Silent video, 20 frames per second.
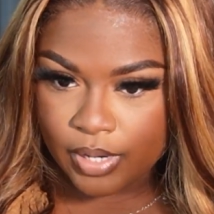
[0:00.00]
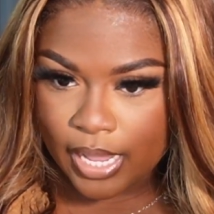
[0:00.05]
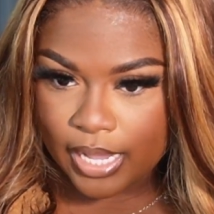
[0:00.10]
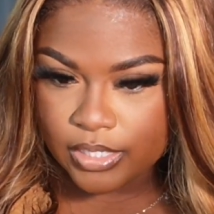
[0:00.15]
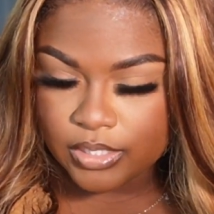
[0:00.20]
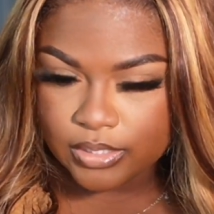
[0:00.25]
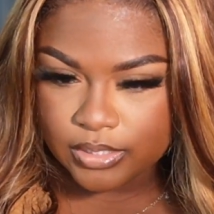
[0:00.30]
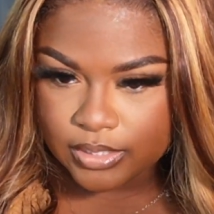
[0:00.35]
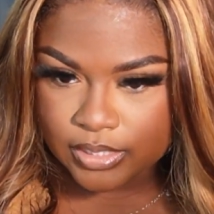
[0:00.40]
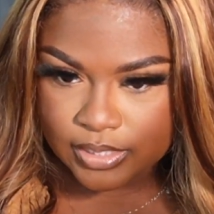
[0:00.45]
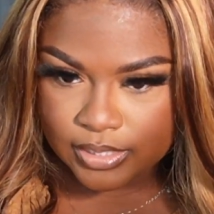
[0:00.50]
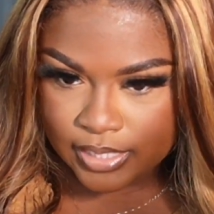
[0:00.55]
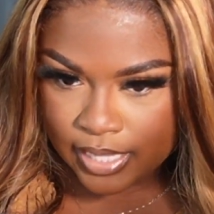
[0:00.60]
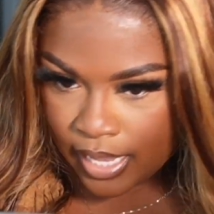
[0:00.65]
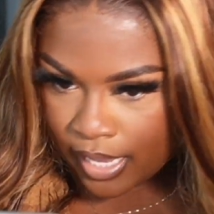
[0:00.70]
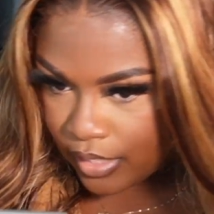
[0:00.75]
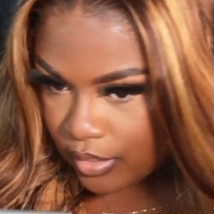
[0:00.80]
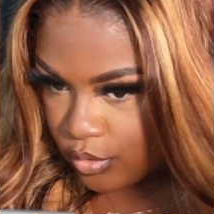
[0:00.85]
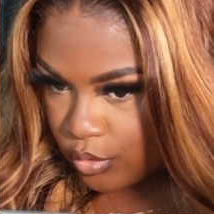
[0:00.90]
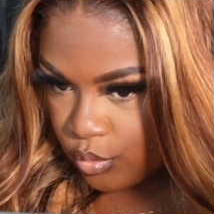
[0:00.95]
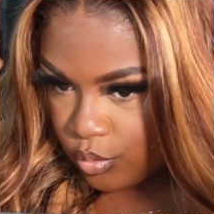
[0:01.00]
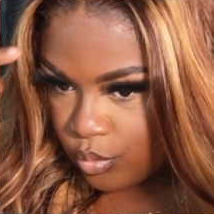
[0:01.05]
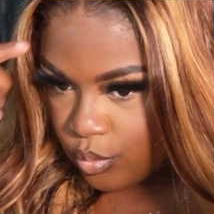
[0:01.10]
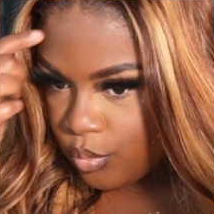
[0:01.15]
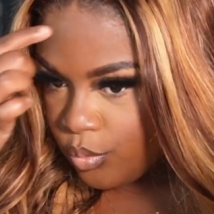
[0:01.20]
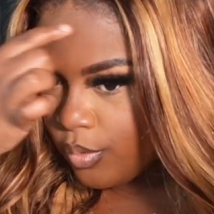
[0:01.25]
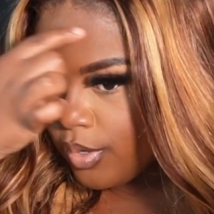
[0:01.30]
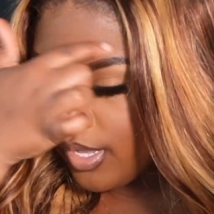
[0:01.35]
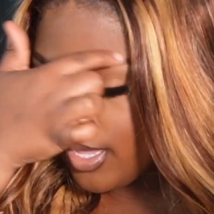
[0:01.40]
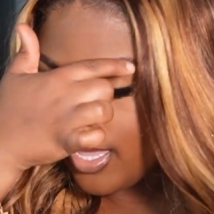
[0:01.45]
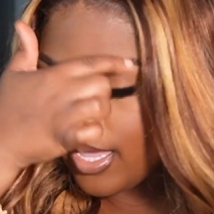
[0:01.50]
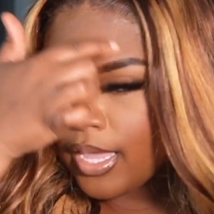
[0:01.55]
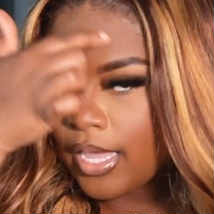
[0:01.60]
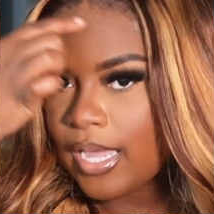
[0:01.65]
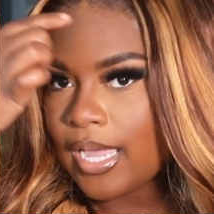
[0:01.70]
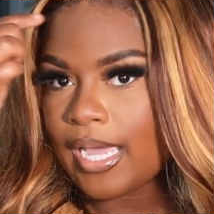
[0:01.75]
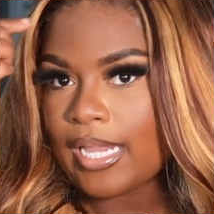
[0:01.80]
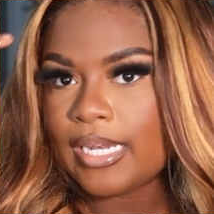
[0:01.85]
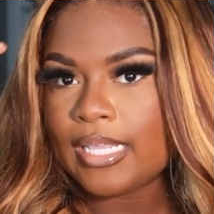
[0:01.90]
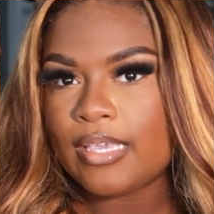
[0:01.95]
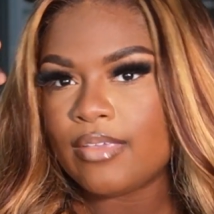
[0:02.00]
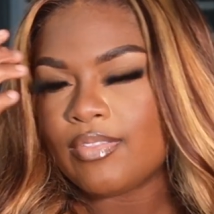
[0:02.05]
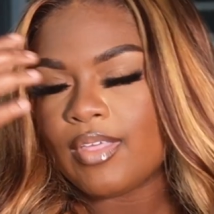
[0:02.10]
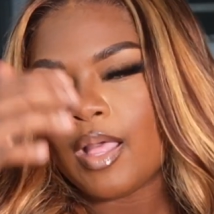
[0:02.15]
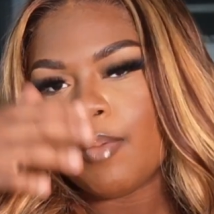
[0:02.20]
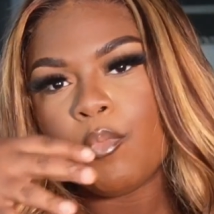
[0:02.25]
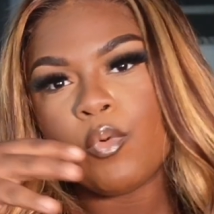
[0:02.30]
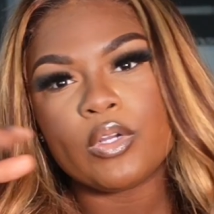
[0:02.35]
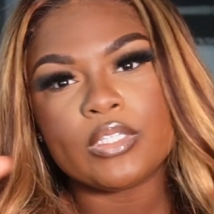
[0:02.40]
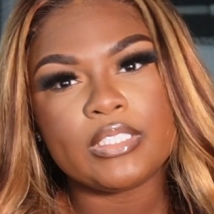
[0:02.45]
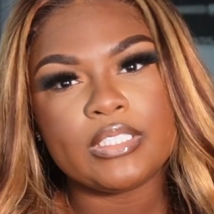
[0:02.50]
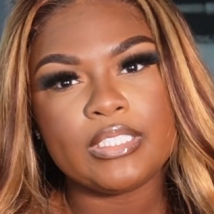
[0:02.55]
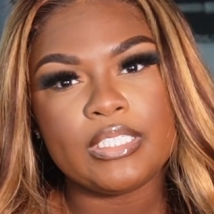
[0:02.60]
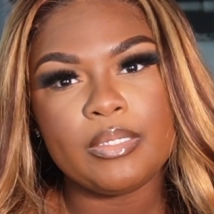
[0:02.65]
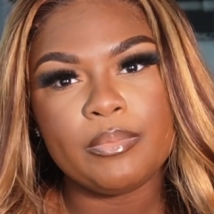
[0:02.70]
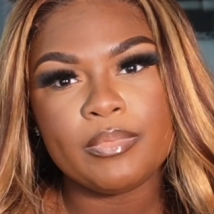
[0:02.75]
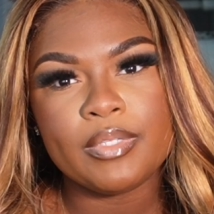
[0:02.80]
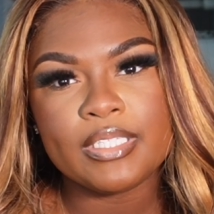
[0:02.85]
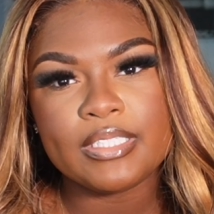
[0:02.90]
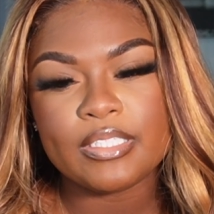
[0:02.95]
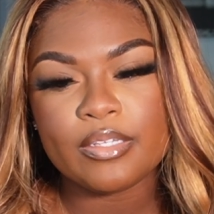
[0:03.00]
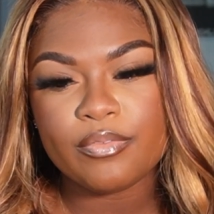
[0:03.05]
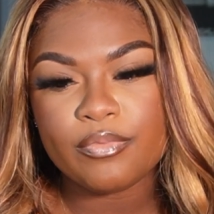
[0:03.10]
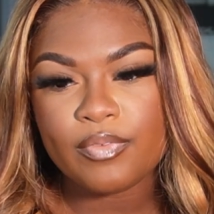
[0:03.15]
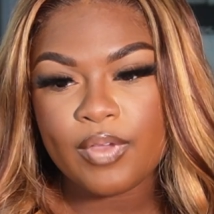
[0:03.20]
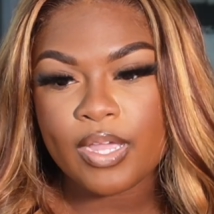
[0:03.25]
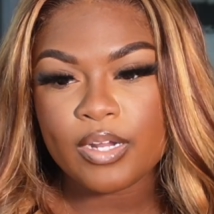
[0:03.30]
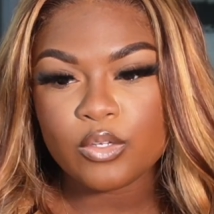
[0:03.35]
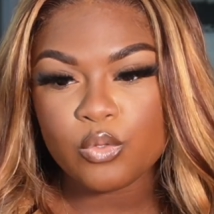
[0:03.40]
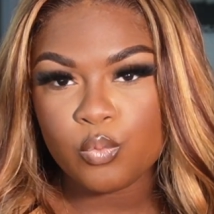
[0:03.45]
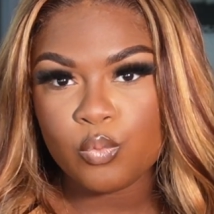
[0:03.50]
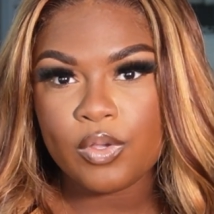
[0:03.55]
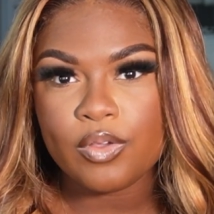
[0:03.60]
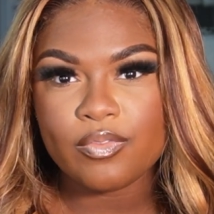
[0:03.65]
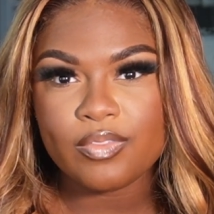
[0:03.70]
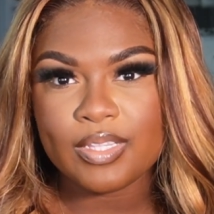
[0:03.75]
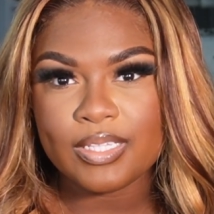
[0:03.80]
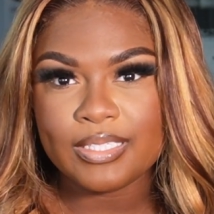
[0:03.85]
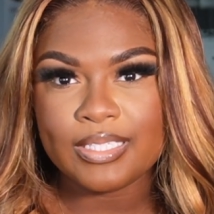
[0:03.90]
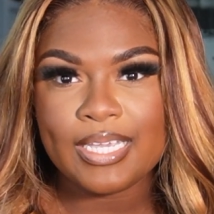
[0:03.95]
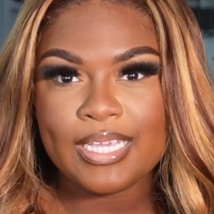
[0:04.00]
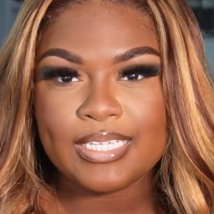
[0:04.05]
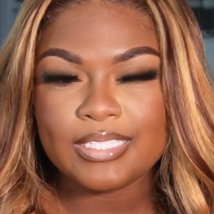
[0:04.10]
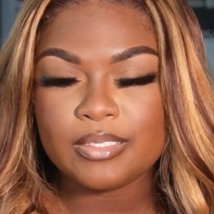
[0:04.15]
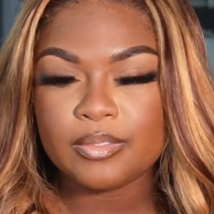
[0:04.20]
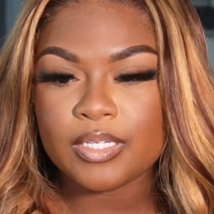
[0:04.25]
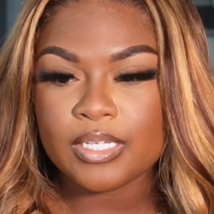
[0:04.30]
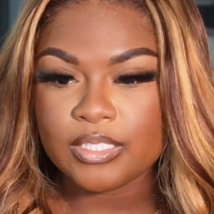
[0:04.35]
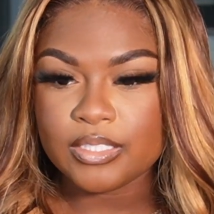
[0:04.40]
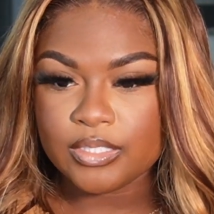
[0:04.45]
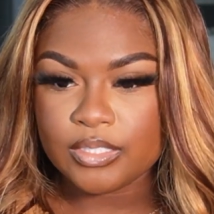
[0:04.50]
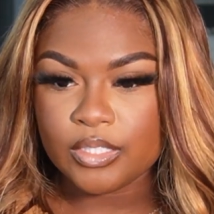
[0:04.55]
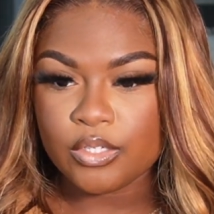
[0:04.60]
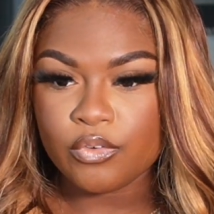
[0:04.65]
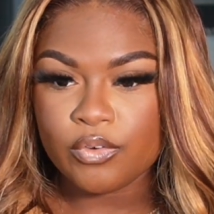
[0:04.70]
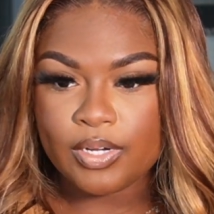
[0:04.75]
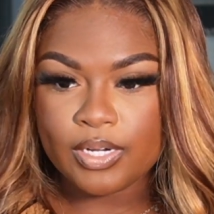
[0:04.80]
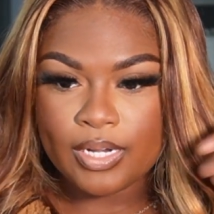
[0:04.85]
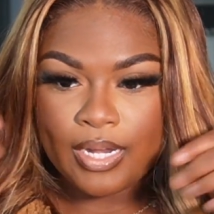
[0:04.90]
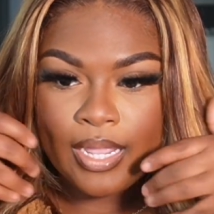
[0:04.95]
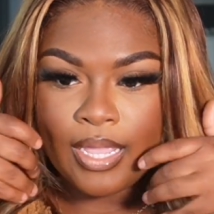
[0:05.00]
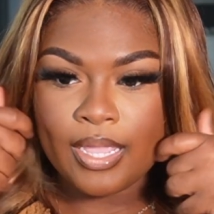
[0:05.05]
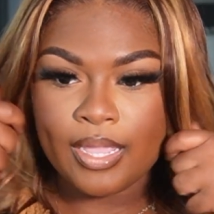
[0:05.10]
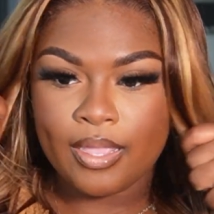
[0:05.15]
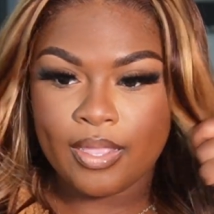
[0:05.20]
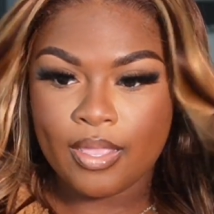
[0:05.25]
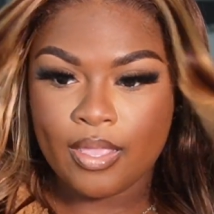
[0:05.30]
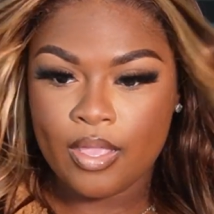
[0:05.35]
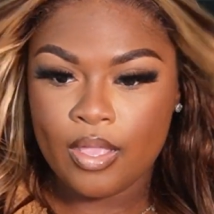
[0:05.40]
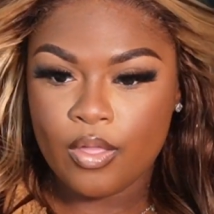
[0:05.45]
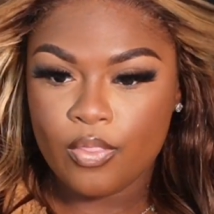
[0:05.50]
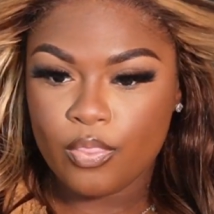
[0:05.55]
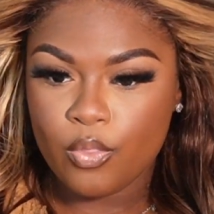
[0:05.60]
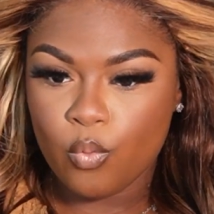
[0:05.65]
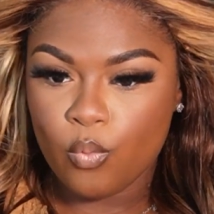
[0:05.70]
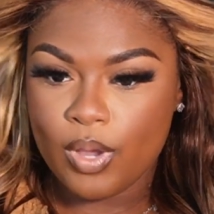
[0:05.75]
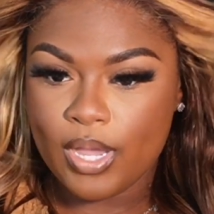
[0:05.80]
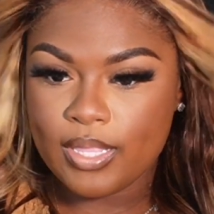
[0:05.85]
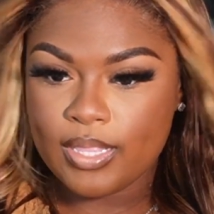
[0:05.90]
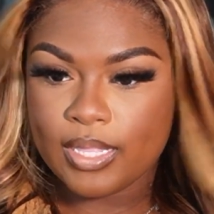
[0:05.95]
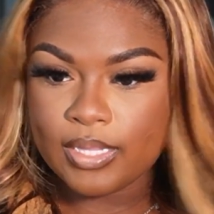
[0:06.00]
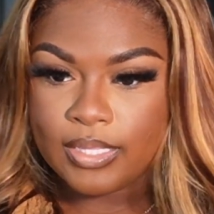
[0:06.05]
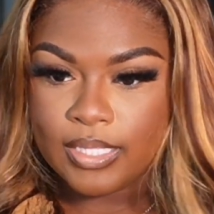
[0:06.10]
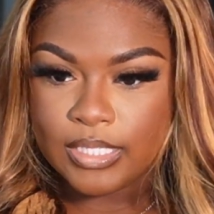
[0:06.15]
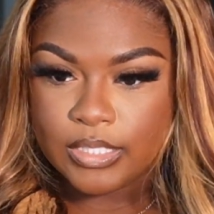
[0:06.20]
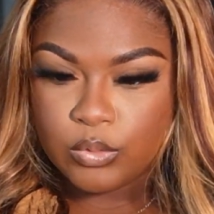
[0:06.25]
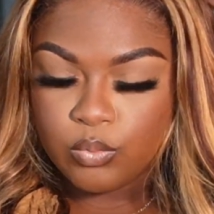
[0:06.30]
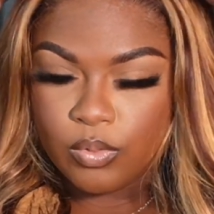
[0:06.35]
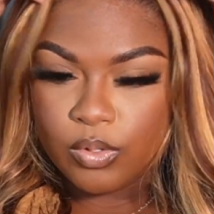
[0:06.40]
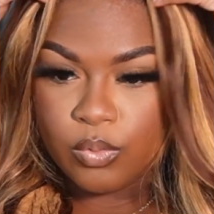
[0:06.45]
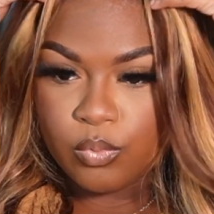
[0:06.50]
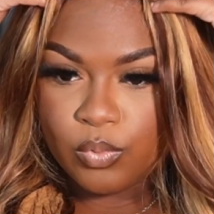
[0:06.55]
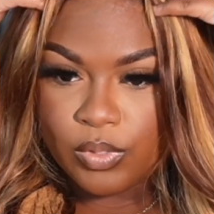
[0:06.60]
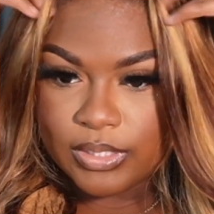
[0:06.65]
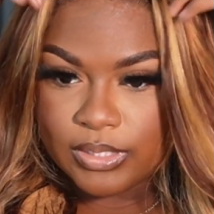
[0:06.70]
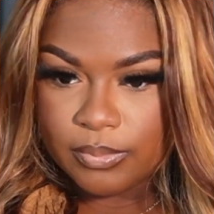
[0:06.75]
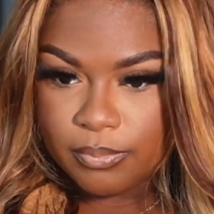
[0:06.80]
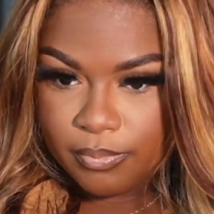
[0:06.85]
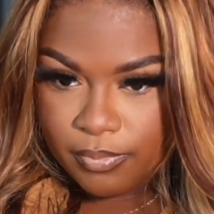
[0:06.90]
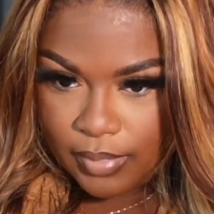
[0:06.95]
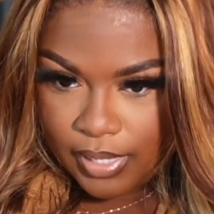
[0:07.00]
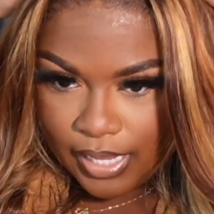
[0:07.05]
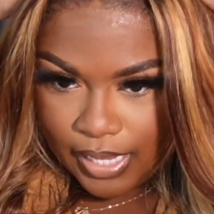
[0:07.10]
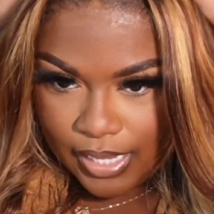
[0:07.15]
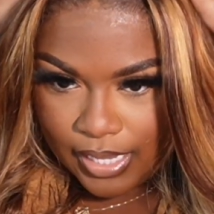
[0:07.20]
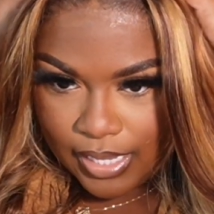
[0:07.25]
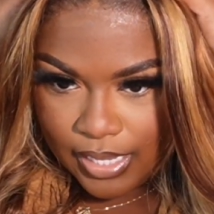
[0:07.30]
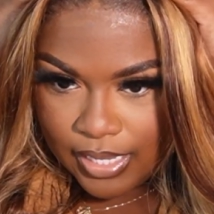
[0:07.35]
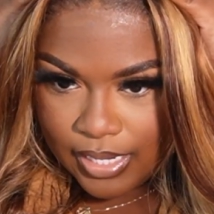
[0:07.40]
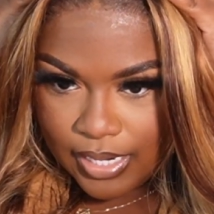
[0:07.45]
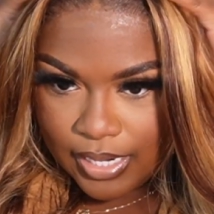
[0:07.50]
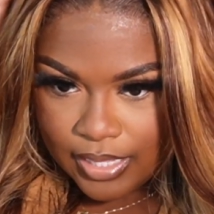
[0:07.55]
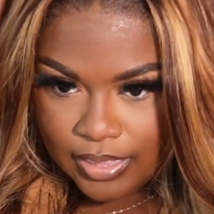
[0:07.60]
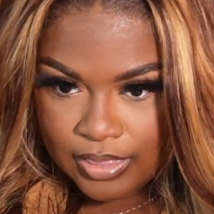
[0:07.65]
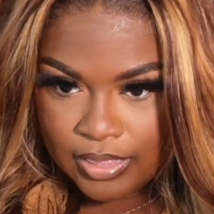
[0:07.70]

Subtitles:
I just did that to kind of get that more seamless effect with the lace, considering that the way that this one was made,